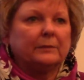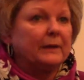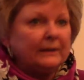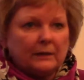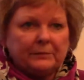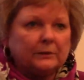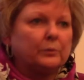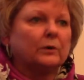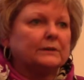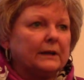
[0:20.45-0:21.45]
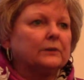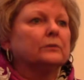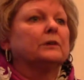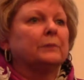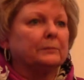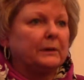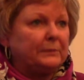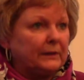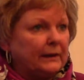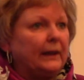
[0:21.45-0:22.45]
It might not be the pork tenderloin, but it might be
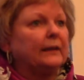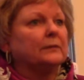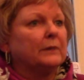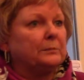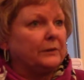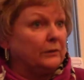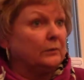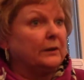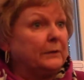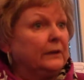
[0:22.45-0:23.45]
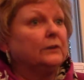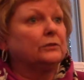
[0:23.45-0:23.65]
the cake, it might be, you know what I mean?